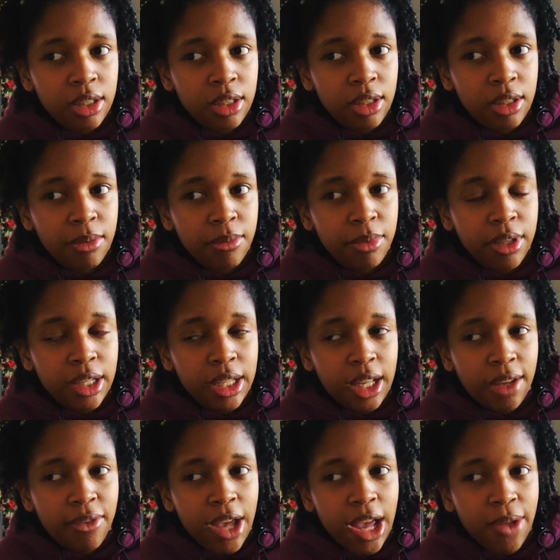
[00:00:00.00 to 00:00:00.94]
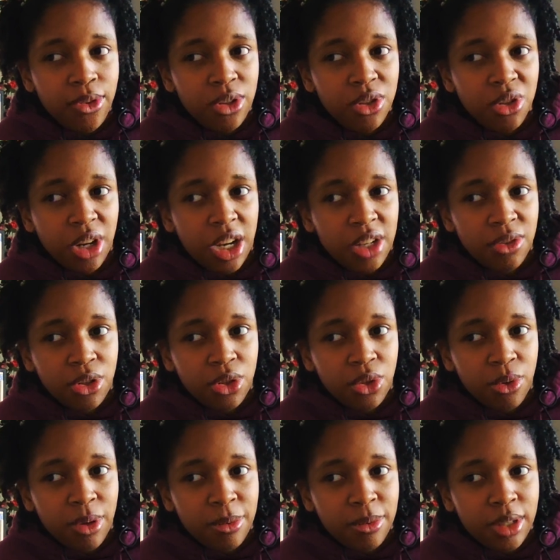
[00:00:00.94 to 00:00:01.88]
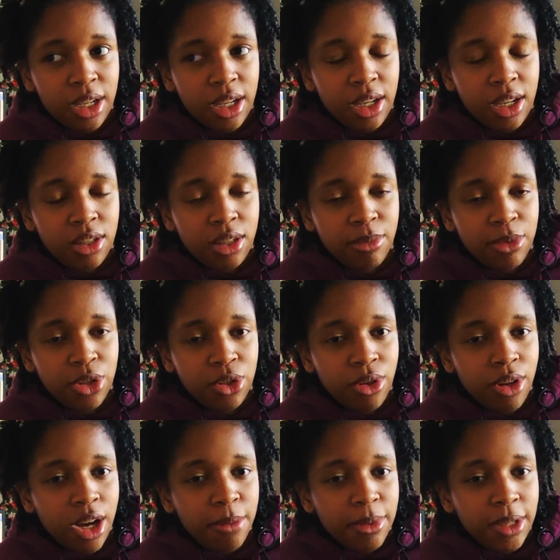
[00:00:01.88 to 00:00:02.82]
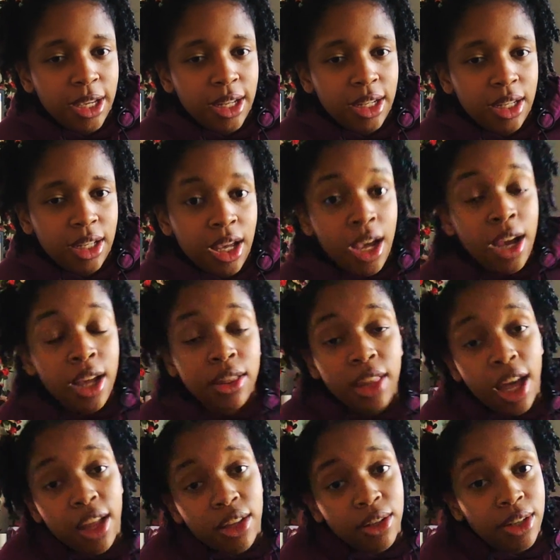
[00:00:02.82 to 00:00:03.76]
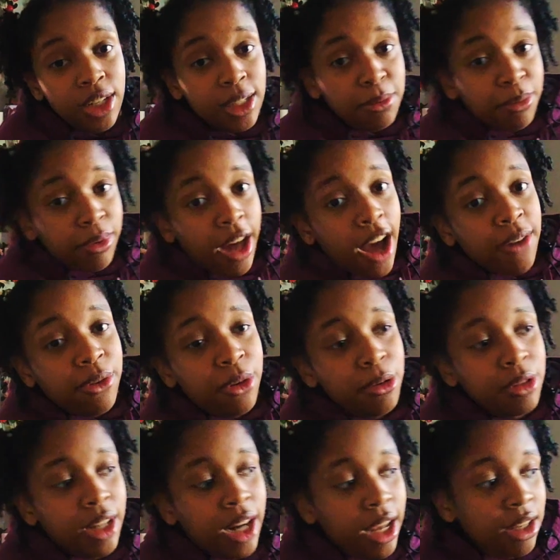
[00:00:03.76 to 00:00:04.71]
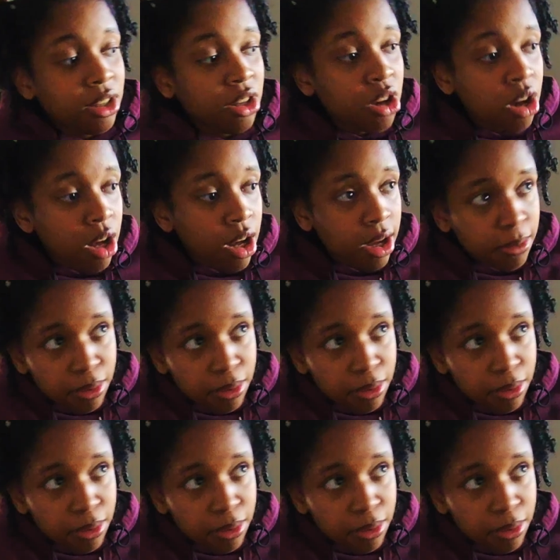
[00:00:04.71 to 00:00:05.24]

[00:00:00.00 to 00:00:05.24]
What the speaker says: but if I have to transfer to a website, it's gonna be so complicated. Now, there is platforms that I could